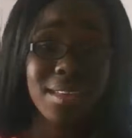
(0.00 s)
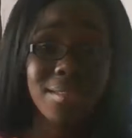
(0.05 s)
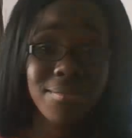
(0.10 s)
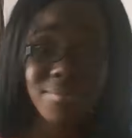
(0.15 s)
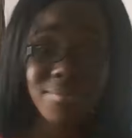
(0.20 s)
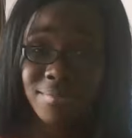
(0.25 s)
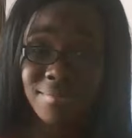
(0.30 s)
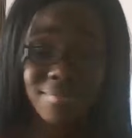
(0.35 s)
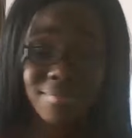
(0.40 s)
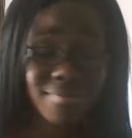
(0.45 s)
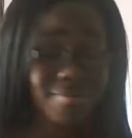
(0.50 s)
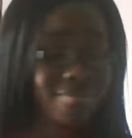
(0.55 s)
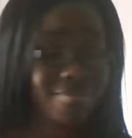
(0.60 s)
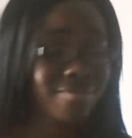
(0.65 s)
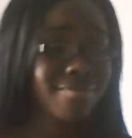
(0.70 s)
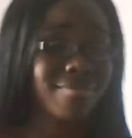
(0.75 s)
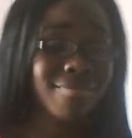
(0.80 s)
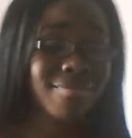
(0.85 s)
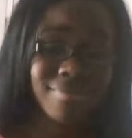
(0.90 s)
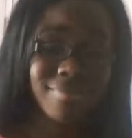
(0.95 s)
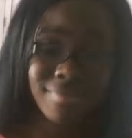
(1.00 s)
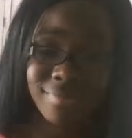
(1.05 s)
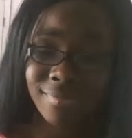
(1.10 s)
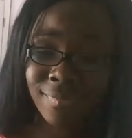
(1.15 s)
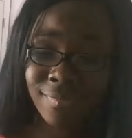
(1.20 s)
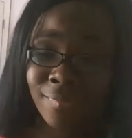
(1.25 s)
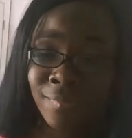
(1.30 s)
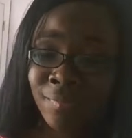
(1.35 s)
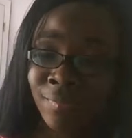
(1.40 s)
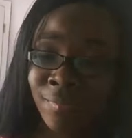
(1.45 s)

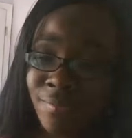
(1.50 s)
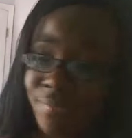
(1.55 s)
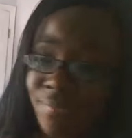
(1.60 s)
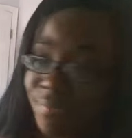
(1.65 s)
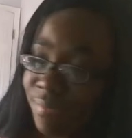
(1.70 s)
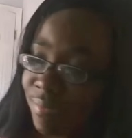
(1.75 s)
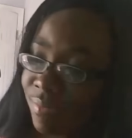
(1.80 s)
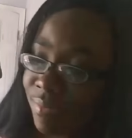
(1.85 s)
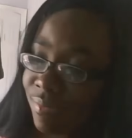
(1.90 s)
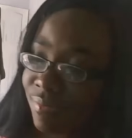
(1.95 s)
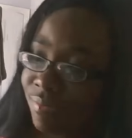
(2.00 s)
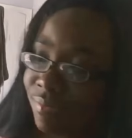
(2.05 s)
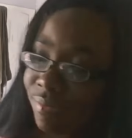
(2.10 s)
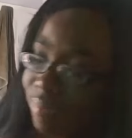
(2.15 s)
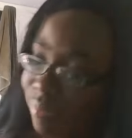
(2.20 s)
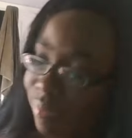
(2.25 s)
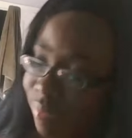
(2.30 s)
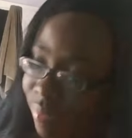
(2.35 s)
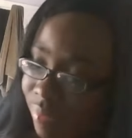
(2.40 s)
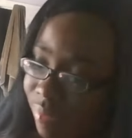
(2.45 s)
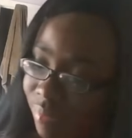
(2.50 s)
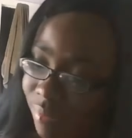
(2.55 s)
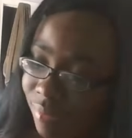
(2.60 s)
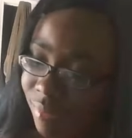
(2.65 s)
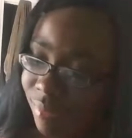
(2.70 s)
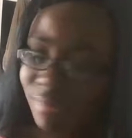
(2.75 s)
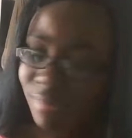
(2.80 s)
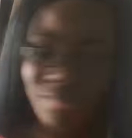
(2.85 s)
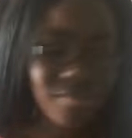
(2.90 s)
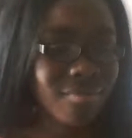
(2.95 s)

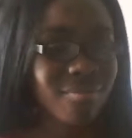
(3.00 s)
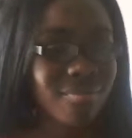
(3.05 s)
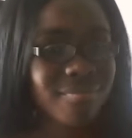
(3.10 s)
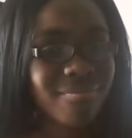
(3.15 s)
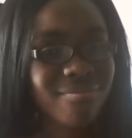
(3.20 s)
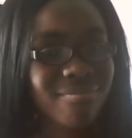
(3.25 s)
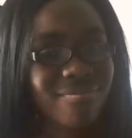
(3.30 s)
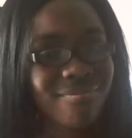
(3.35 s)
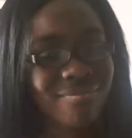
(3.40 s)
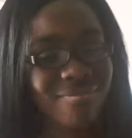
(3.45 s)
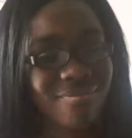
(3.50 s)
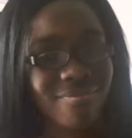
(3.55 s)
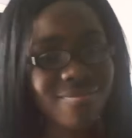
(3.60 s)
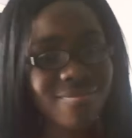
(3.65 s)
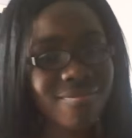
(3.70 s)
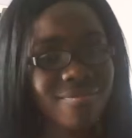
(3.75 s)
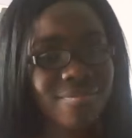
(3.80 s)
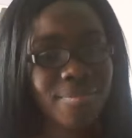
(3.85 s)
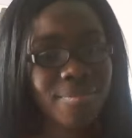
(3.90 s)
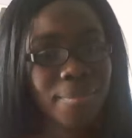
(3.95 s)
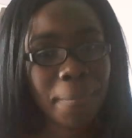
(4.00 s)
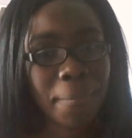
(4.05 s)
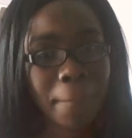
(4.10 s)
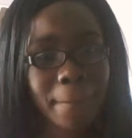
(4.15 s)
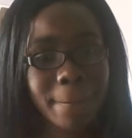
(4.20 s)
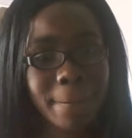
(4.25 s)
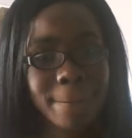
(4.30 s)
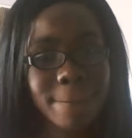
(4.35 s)
(no one is talking)